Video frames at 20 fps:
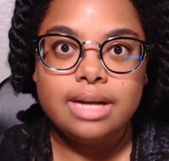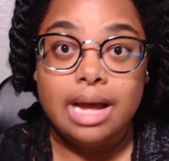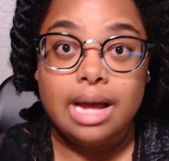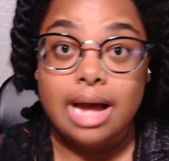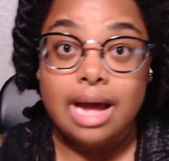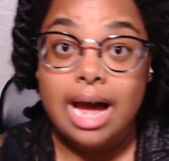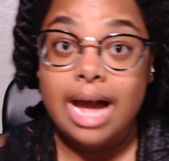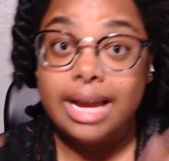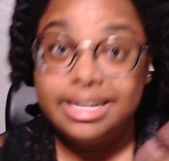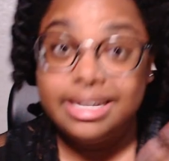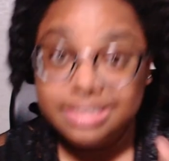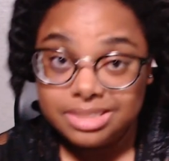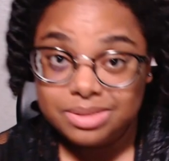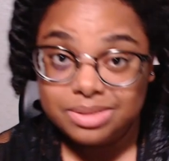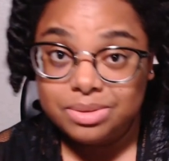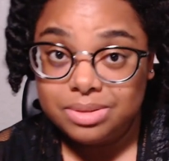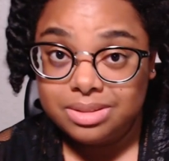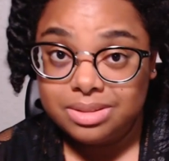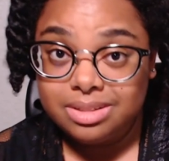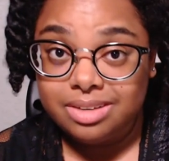a high
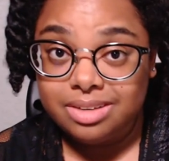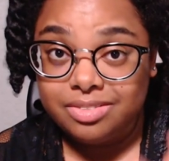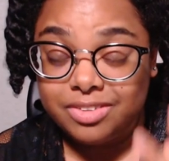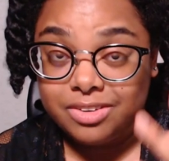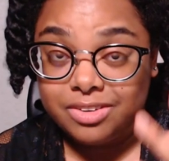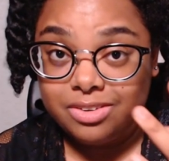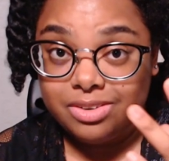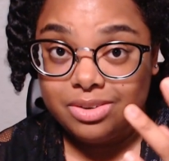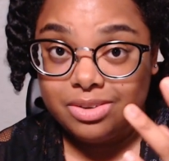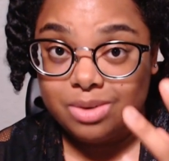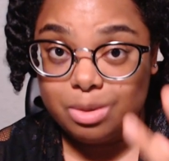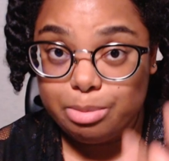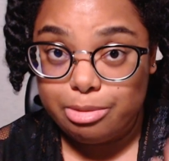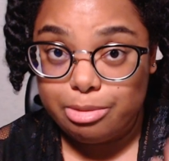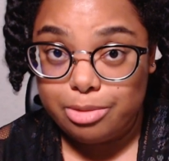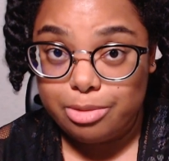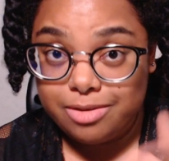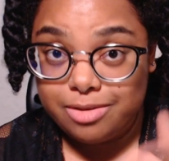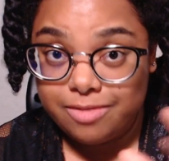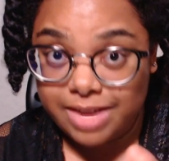school, if you're a
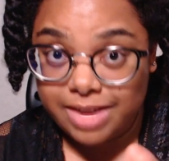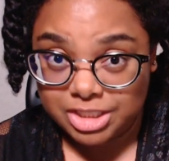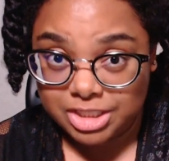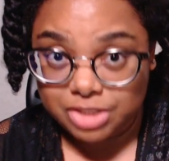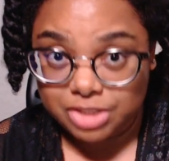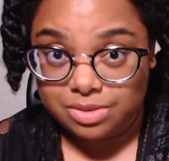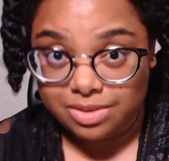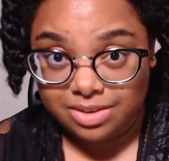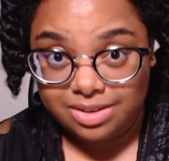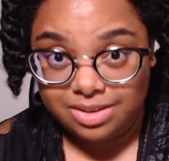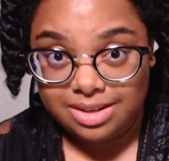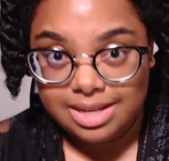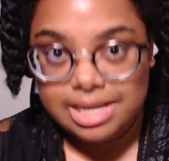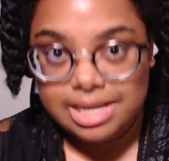prefectural,